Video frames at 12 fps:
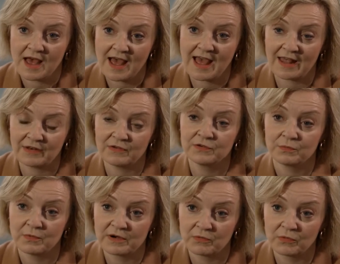And
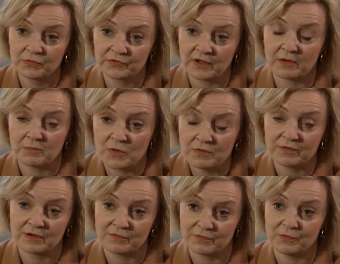we're also
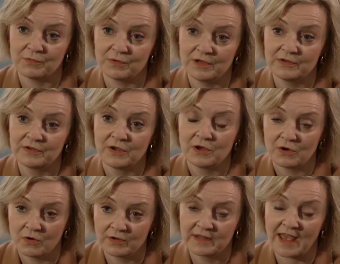moving forward
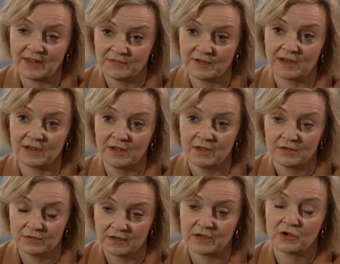on getting
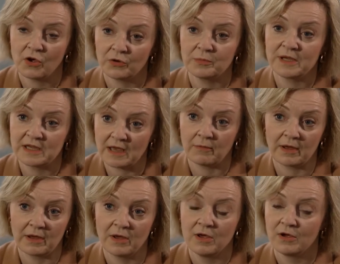the economy
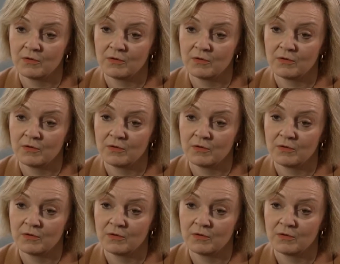going,